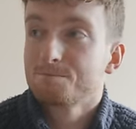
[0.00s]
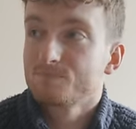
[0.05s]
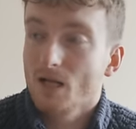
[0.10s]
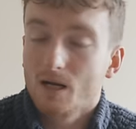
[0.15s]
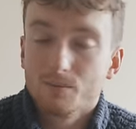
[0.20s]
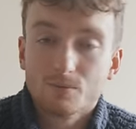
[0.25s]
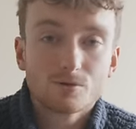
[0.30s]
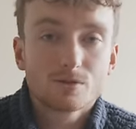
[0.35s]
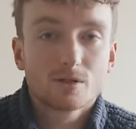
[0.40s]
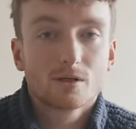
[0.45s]

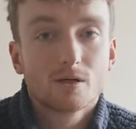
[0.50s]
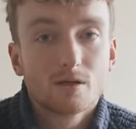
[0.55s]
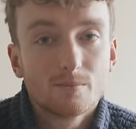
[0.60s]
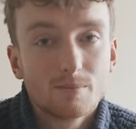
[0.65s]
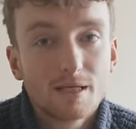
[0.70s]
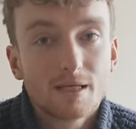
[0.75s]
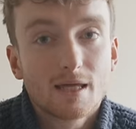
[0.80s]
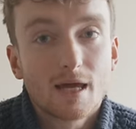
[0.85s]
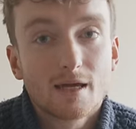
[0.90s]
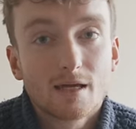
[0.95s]
I'm also going to
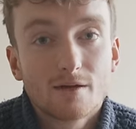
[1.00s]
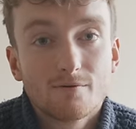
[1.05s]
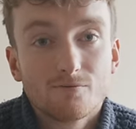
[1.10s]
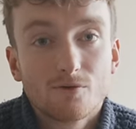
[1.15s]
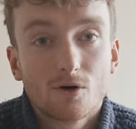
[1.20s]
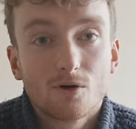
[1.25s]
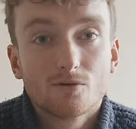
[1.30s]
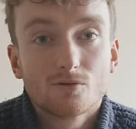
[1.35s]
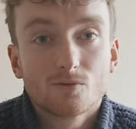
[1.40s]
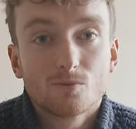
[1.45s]
be getting
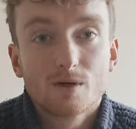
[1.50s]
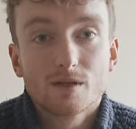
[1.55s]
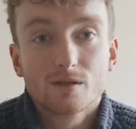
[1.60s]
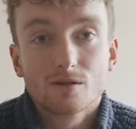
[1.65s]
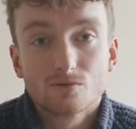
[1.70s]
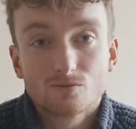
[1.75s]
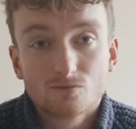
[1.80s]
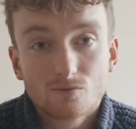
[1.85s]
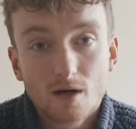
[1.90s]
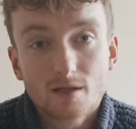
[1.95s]
involved with
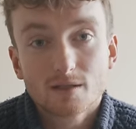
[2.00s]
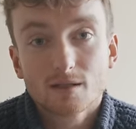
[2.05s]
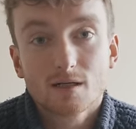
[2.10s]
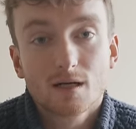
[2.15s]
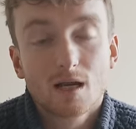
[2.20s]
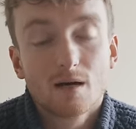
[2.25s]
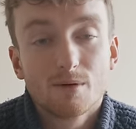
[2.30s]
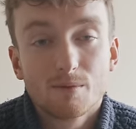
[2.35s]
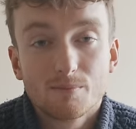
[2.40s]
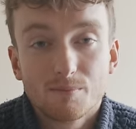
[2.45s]
the run
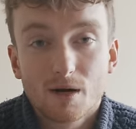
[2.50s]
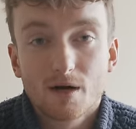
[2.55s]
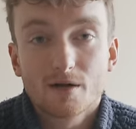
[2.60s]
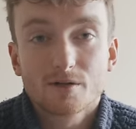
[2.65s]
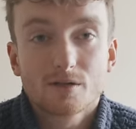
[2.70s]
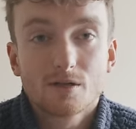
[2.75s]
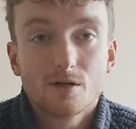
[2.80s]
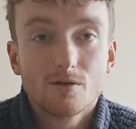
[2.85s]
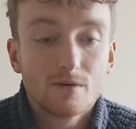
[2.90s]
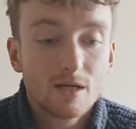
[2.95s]
club at
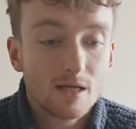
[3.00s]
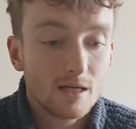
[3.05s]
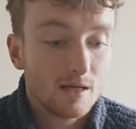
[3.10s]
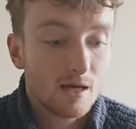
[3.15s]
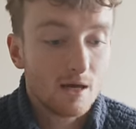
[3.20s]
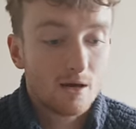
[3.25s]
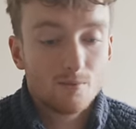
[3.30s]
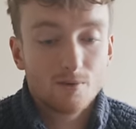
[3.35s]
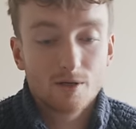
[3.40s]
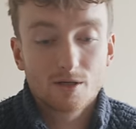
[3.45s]
Bath
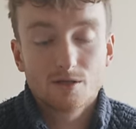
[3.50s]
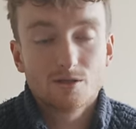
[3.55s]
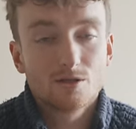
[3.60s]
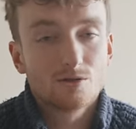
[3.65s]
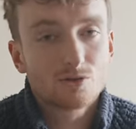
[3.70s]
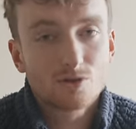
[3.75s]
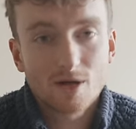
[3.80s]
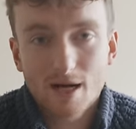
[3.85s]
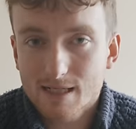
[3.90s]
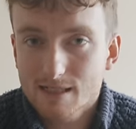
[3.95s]
Uni. We're going to
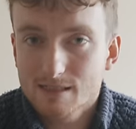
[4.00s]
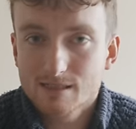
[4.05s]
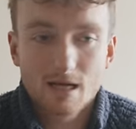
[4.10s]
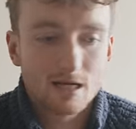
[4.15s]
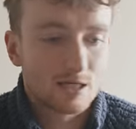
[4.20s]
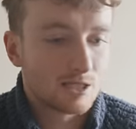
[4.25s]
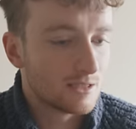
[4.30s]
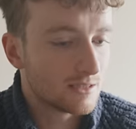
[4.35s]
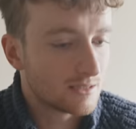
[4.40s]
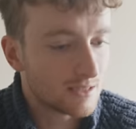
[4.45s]
do track
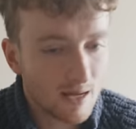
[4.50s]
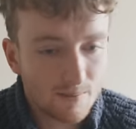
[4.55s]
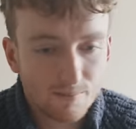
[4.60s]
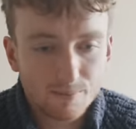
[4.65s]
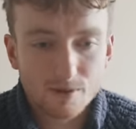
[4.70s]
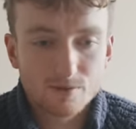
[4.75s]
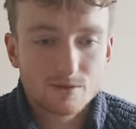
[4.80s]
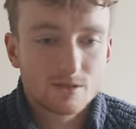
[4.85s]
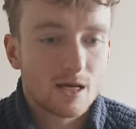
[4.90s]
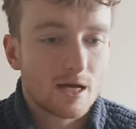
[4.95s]
sessions,
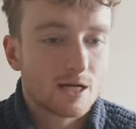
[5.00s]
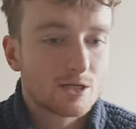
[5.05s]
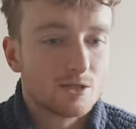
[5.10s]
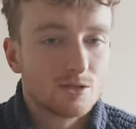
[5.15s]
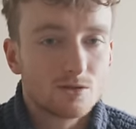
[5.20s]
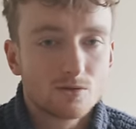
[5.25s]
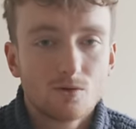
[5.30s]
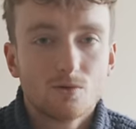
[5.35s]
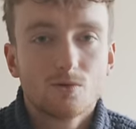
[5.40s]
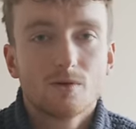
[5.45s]
tempo
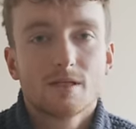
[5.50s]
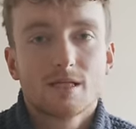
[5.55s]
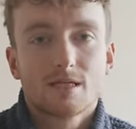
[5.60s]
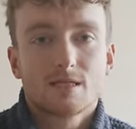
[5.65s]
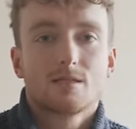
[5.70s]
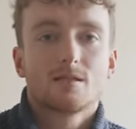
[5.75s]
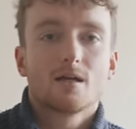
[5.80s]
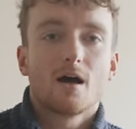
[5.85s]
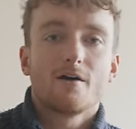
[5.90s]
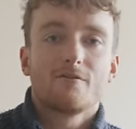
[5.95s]
sessions, all of
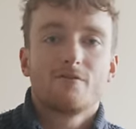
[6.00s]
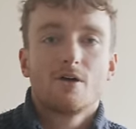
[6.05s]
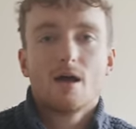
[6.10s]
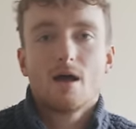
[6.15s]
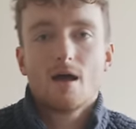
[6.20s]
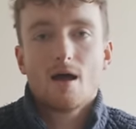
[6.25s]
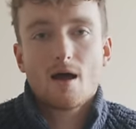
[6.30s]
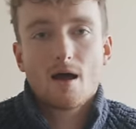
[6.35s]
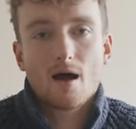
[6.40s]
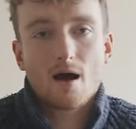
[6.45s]
this stuff.
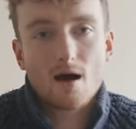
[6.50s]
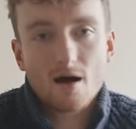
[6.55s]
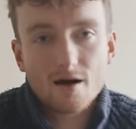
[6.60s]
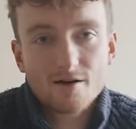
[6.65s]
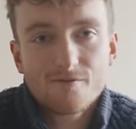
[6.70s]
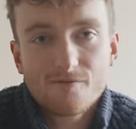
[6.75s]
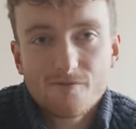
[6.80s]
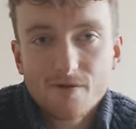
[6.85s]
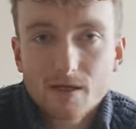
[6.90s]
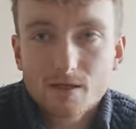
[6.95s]

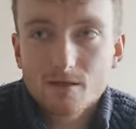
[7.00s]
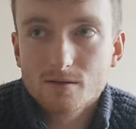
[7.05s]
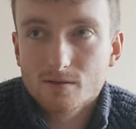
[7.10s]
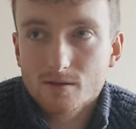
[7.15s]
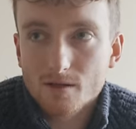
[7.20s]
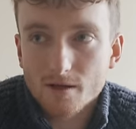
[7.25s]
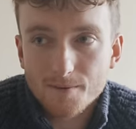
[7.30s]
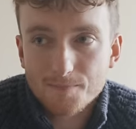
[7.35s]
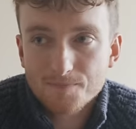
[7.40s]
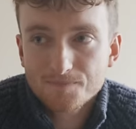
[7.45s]
I figured
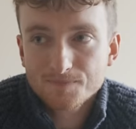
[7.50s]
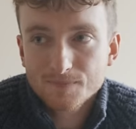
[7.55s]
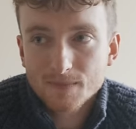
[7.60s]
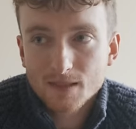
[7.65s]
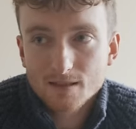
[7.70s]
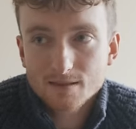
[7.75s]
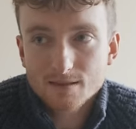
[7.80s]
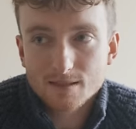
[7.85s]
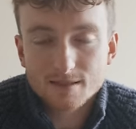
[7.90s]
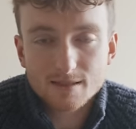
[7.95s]
that
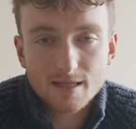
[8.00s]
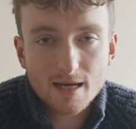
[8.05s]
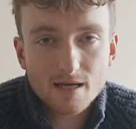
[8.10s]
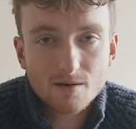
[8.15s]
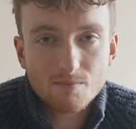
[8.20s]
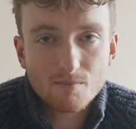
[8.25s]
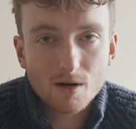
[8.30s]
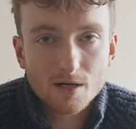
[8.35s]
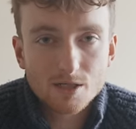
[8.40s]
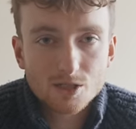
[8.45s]
to
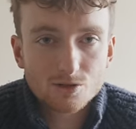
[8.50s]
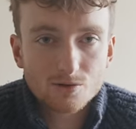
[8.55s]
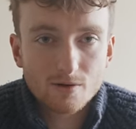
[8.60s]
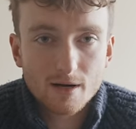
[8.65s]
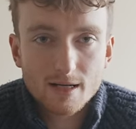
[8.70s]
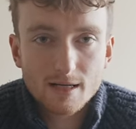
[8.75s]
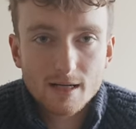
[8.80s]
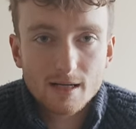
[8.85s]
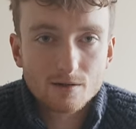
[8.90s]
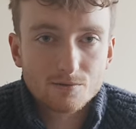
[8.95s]
take my
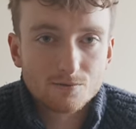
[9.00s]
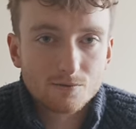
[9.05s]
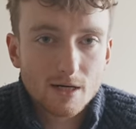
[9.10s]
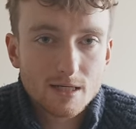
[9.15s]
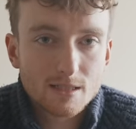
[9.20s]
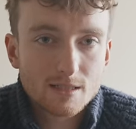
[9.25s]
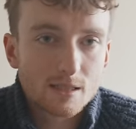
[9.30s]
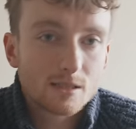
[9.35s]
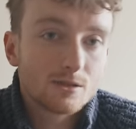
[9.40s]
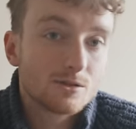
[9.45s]
training and
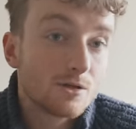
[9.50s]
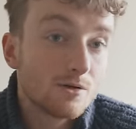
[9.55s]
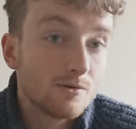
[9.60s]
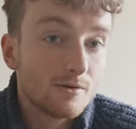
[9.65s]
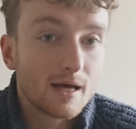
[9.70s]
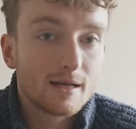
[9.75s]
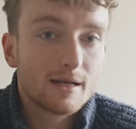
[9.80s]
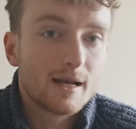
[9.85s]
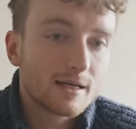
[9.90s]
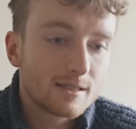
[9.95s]
racing to
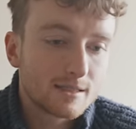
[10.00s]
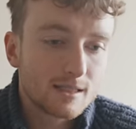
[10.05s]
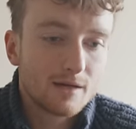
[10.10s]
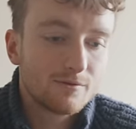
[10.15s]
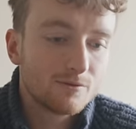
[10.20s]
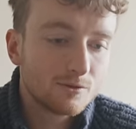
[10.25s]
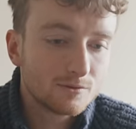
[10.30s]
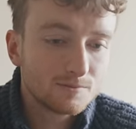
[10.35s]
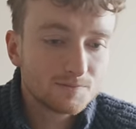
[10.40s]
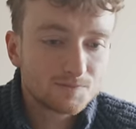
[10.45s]
that next
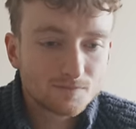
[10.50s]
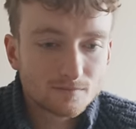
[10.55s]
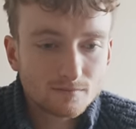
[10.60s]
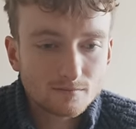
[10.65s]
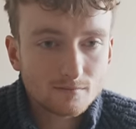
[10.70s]
level,